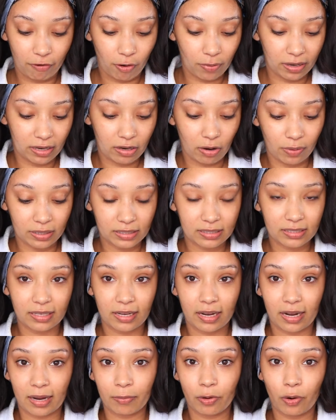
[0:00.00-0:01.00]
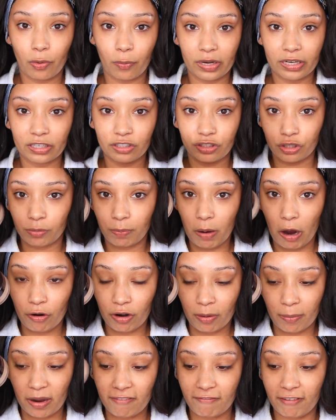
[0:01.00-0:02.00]
we go into that, I'm going to
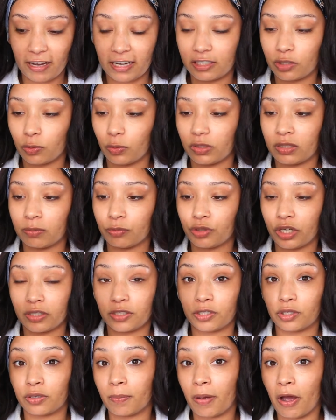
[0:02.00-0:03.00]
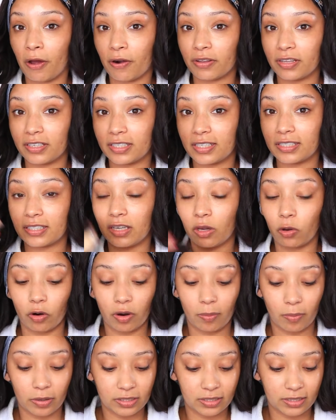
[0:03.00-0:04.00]
powder my face with some translucent powder. This is the
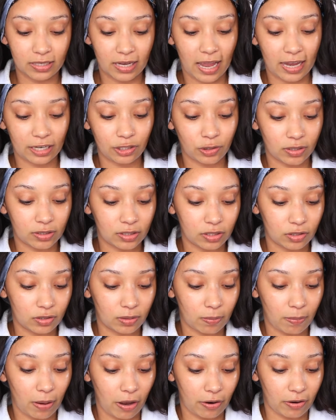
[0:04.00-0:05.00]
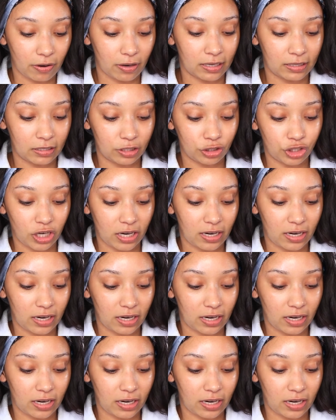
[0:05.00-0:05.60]
Laura Mercier translucent powder in the shade